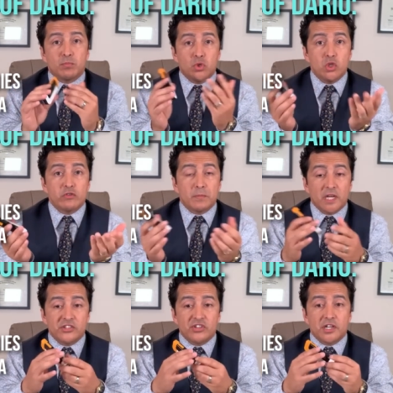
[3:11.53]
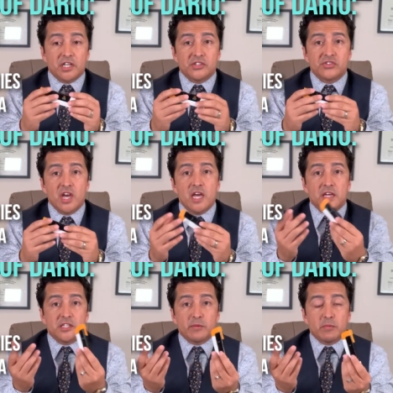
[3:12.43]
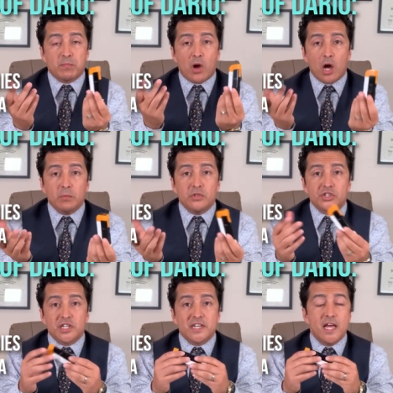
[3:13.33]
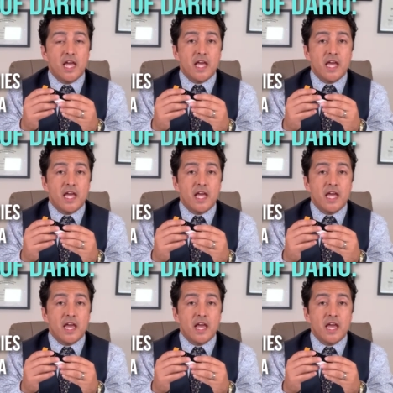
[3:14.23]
proven by studies. It's been published in